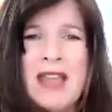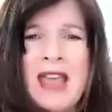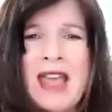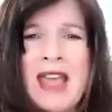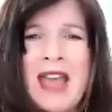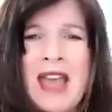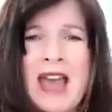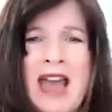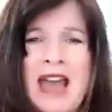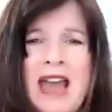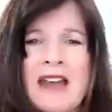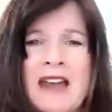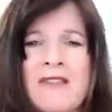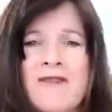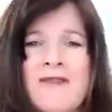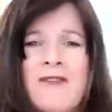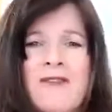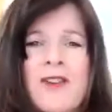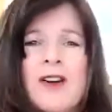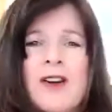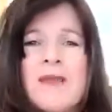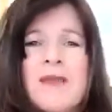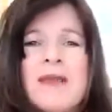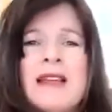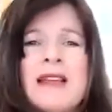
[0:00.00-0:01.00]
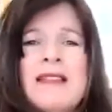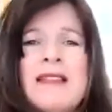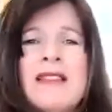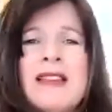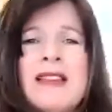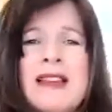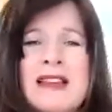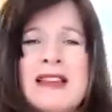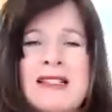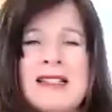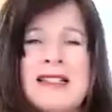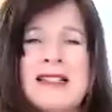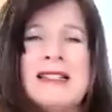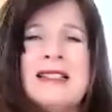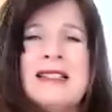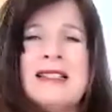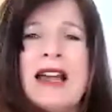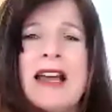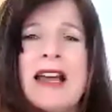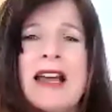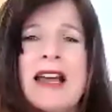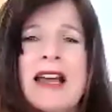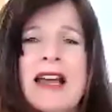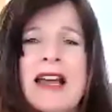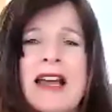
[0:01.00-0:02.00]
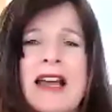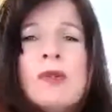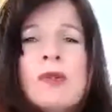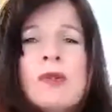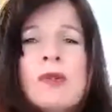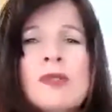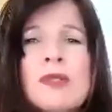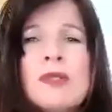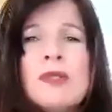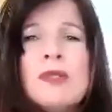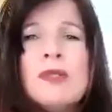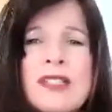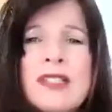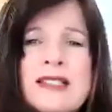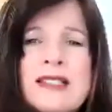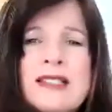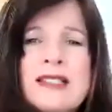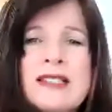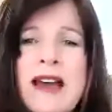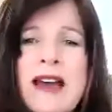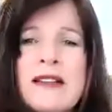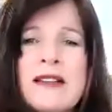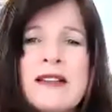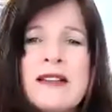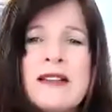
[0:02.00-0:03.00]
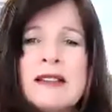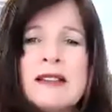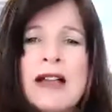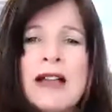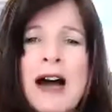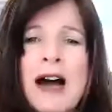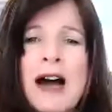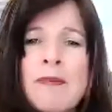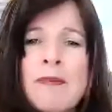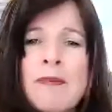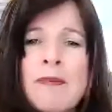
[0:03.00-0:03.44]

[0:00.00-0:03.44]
And affirming this as I hold this candle up,